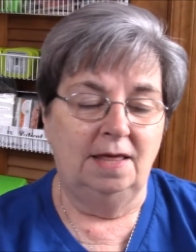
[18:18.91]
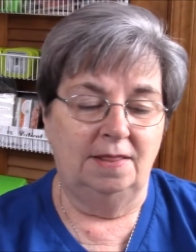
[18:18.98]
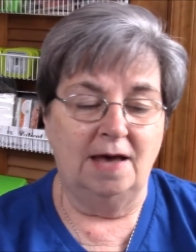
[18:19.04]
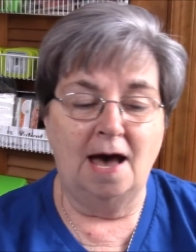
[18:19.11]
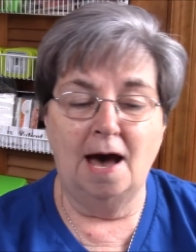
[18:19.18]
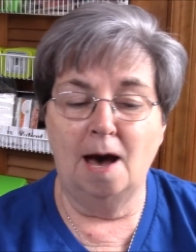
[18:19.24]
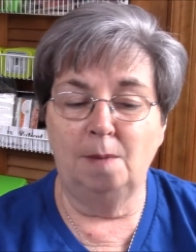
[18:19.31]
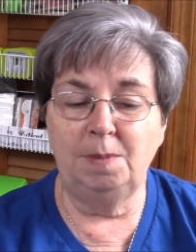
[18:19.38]
the
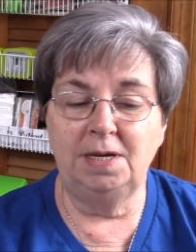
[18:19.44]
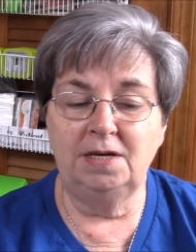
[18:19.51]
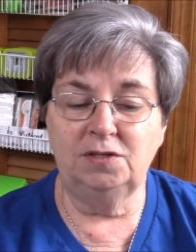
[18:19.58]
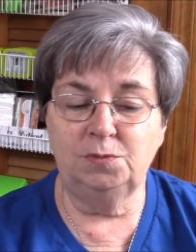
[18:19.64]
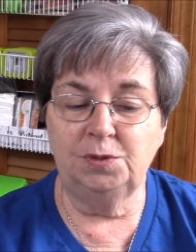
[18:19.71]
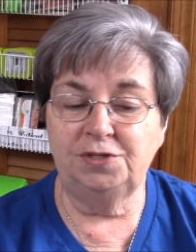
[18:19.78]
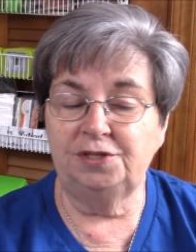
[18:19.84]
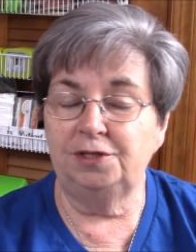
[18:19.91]

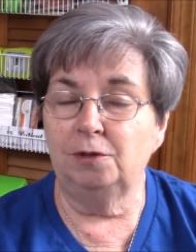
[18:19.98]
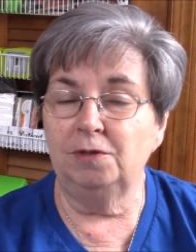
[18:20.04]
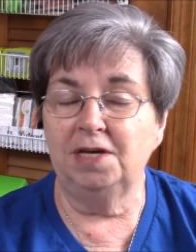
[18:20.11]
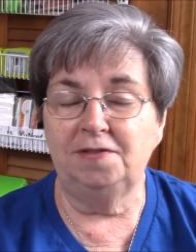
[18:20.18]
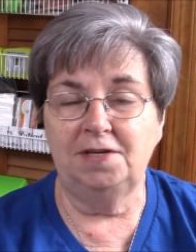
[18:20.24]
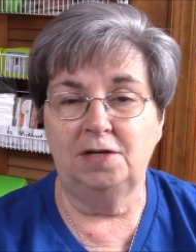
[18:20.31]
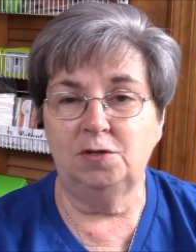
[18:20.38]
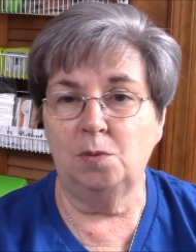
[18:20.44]
hobbyists would still
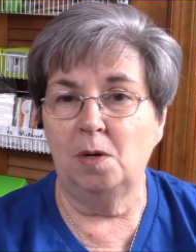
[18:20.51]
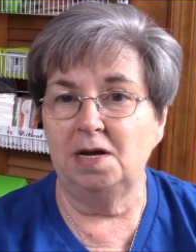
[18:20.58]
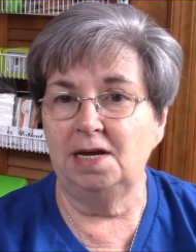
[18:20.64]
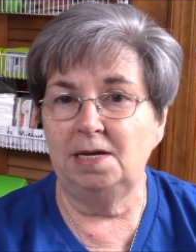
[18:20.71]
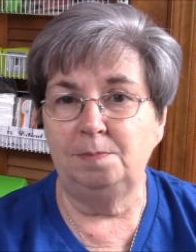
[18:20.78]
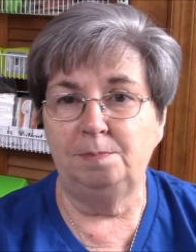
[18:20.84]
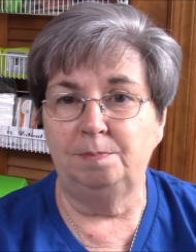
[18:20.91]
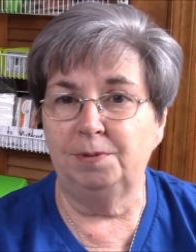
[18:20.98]
get their
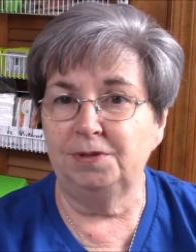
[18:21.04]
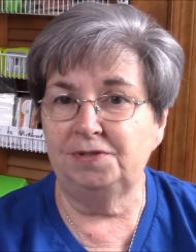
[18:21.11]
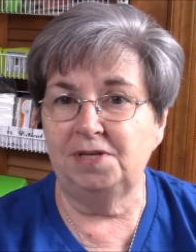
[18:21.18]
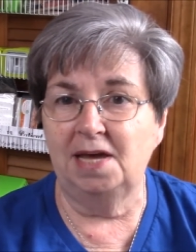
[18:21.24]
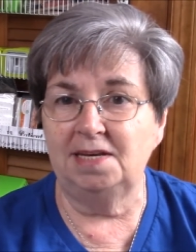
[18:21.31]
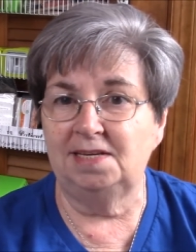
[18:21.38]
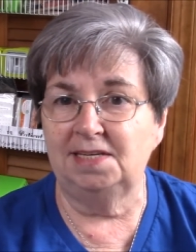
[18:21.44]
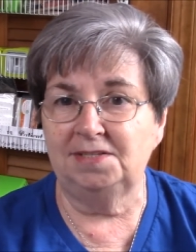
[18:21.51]

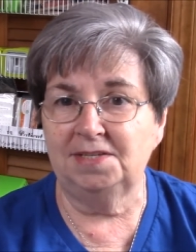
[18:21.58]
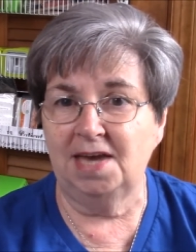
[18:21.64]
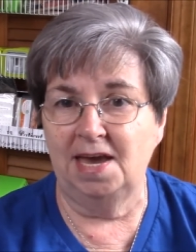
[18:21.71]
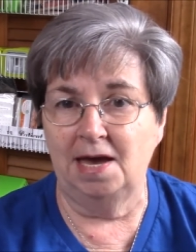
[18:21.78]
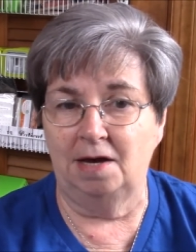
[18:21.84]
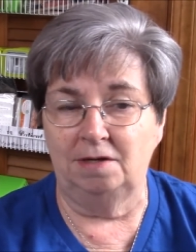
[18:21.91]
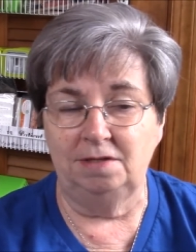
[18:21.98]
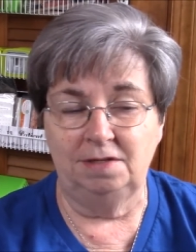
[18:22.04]
20%
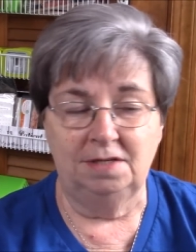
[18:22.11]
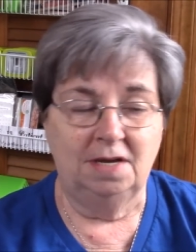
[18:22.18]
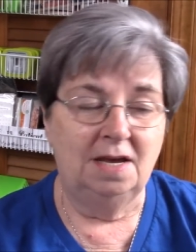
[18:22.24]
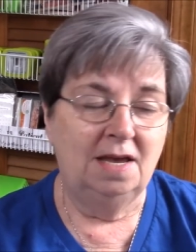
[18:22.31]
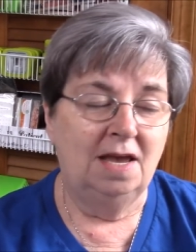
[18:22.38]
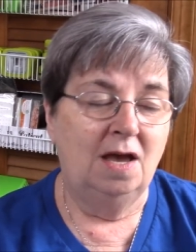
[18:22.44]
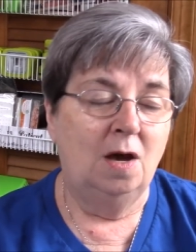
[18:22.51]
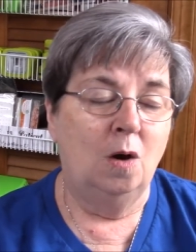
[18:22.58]
discount
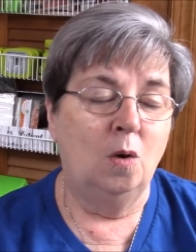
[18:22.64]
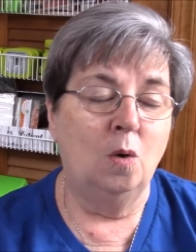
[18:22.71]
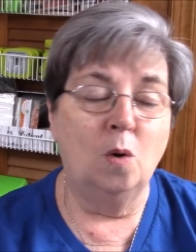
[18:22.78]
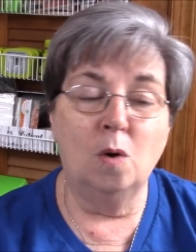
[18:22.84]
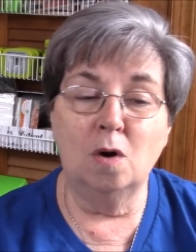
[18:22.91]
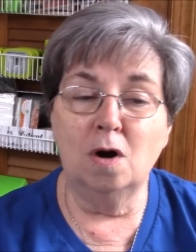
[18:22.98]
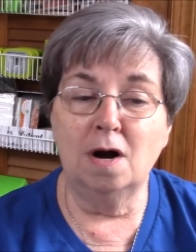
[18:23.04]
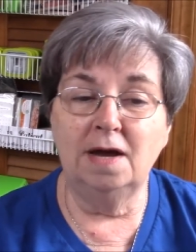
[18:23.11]

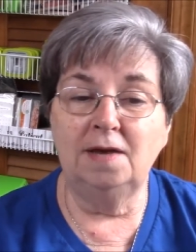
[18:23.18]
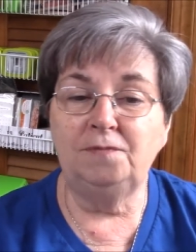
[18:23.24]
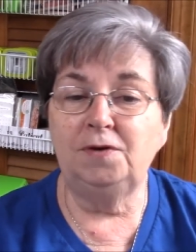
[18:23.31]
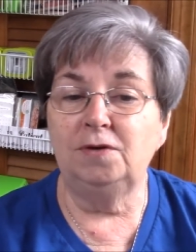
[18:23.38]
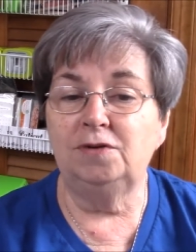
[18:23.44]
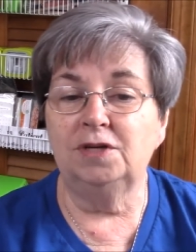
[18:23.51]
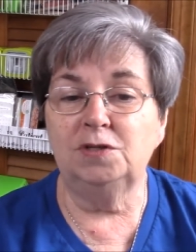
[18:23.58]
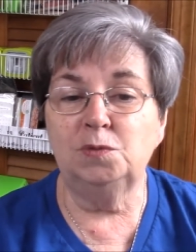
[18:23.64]
or if
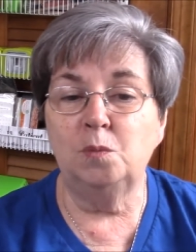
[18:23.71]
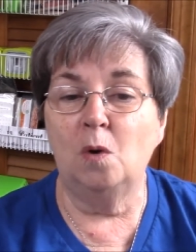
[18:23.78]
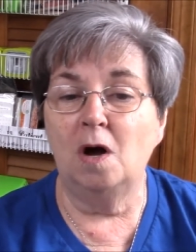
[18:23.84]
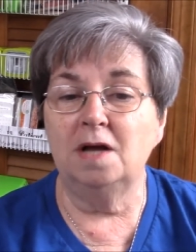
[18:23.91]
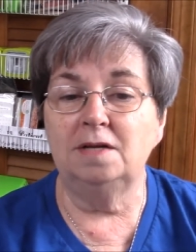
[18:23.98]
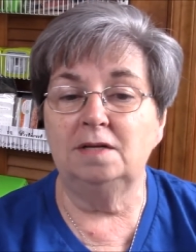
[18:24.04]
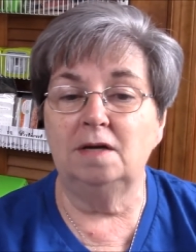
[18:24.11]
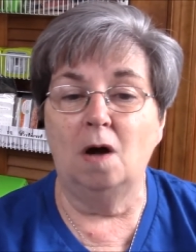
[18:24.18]
you just
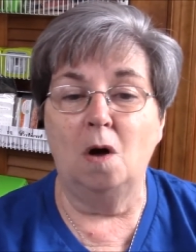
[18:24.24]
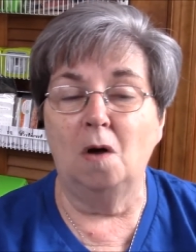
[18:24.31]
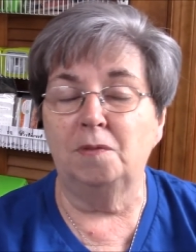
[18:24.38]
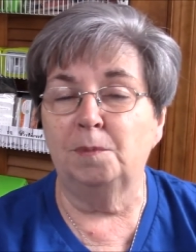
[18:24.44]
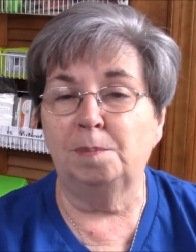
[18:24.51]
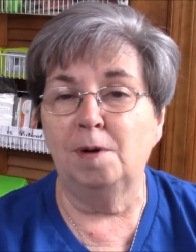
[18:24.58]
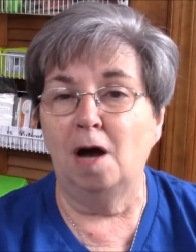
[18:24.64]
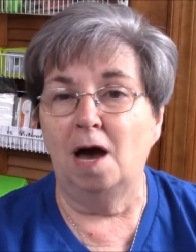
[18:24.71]
want all
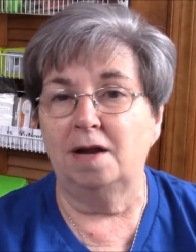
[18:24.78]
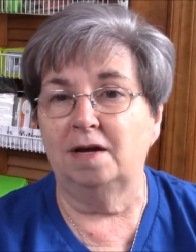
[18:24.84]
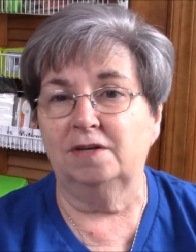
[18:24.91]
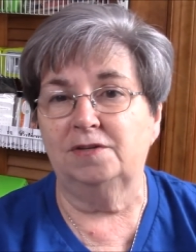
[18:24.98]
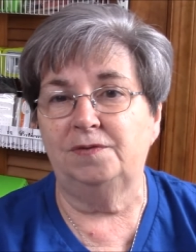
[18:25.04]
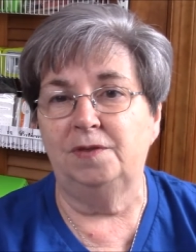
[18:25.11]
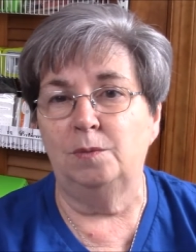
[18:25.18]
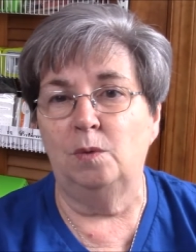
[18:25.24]
the
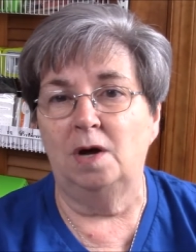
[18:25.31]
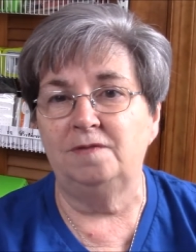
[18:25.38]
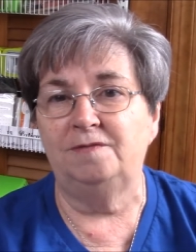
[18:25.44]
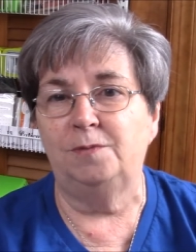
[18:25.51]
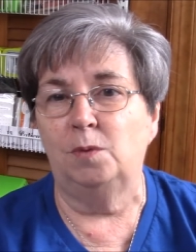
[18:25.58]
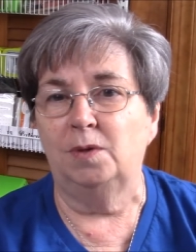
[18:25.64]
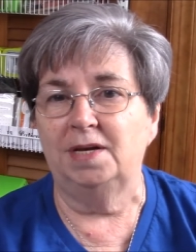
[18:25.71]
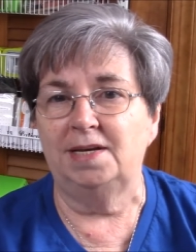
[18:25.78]
products for the
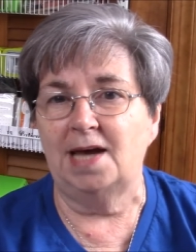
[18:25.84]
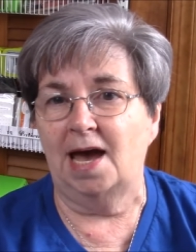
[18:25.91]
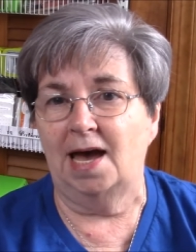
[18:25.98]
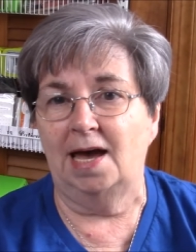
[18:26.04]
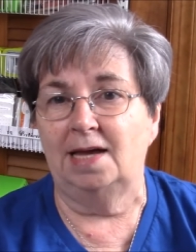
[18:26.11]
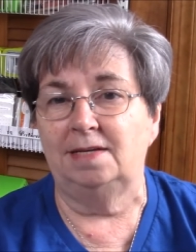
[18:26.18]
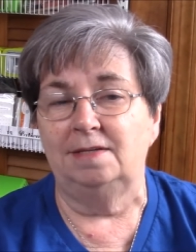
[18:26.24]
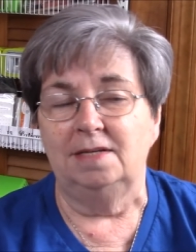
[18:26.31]

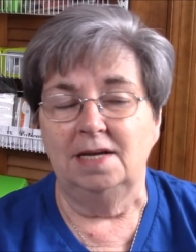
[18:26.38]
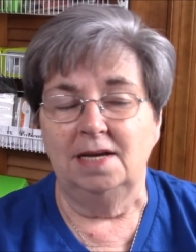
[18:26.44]
149